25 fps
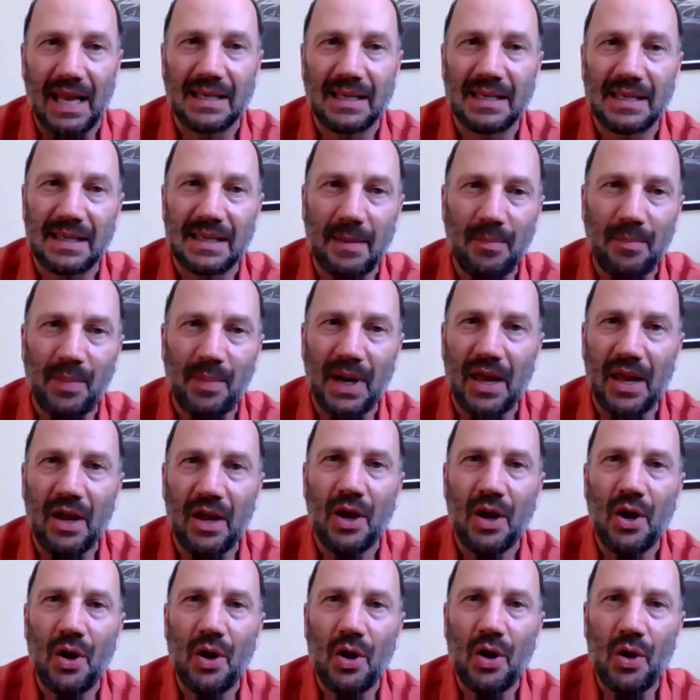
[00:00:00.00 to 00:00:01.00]
It's
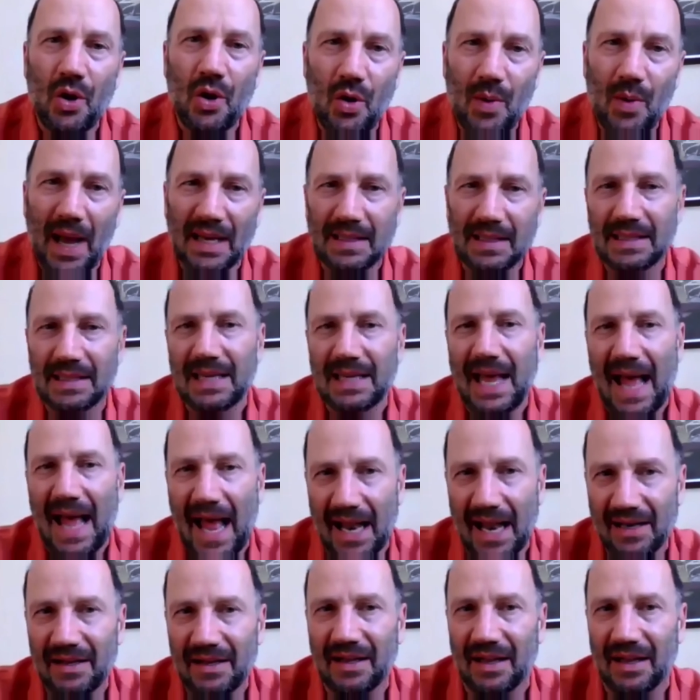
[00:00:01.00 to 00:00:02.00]
simply who has to
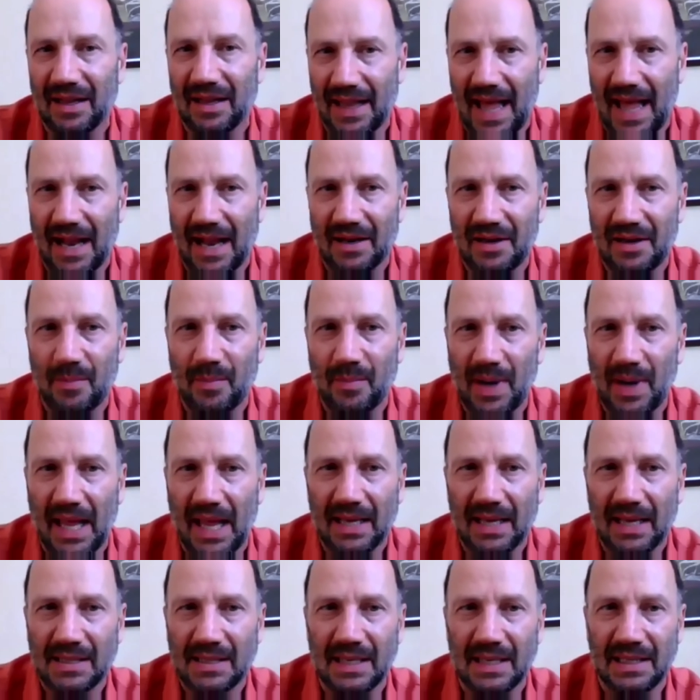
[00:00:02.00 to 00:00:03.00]
handle that
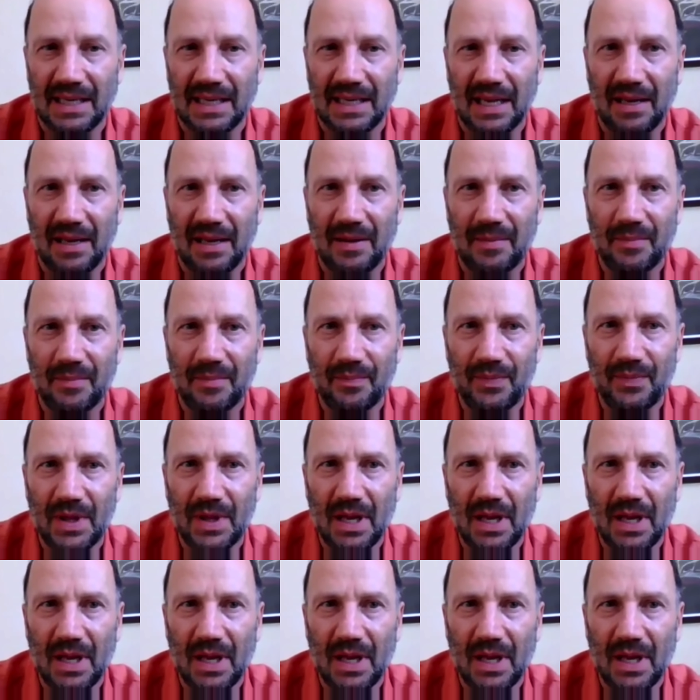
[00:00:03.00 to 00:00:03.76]
complexity.